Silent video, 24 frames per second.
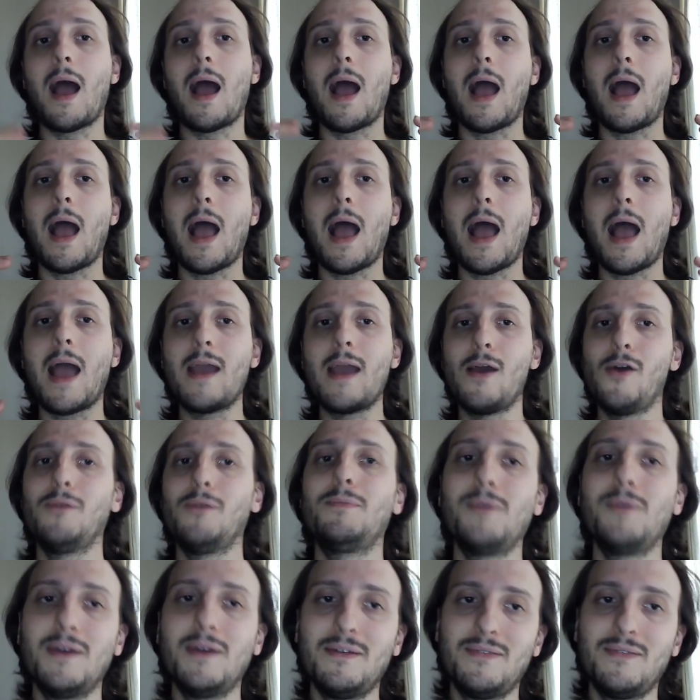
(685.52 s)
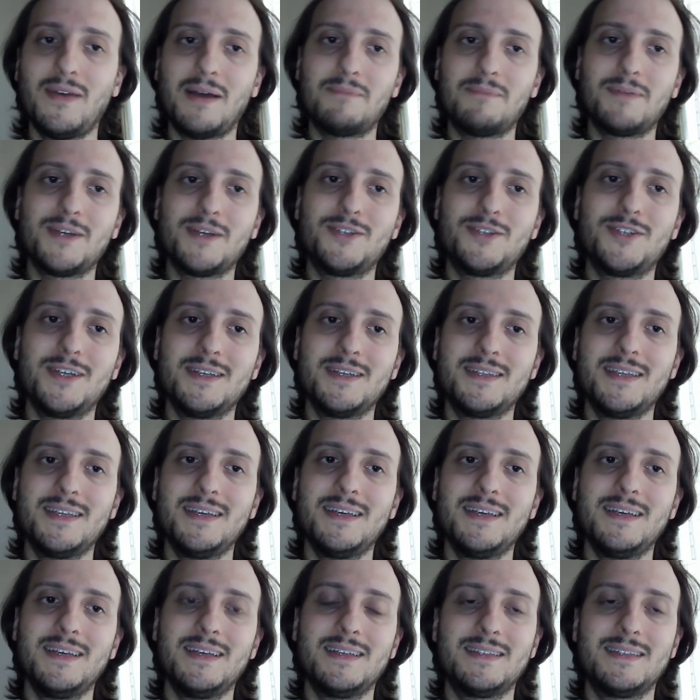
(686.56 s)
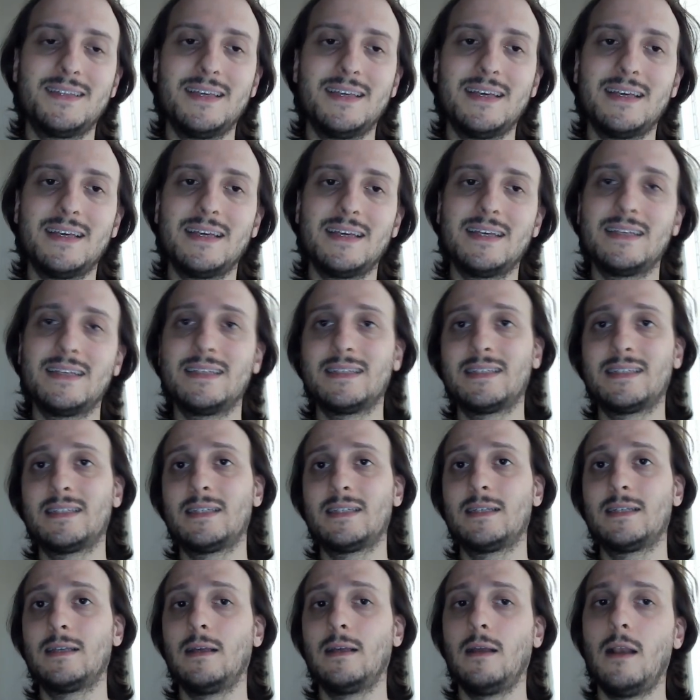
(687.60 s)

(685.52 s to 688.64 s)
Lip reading: I hope you have appreciated this